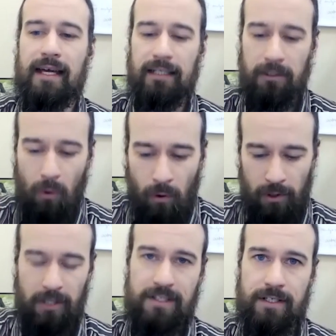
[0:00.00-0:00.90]
in
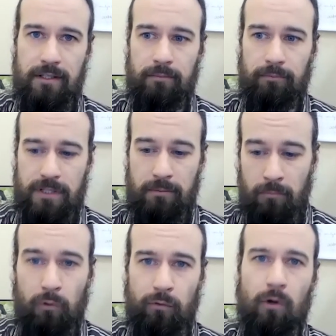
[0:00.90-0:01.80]
order to
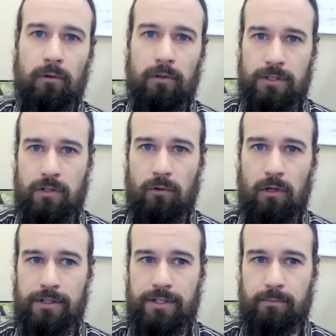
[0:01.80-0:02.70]
move forward
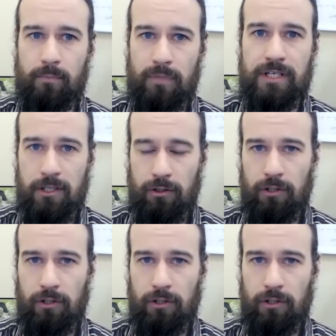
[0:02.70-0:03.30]
towards potential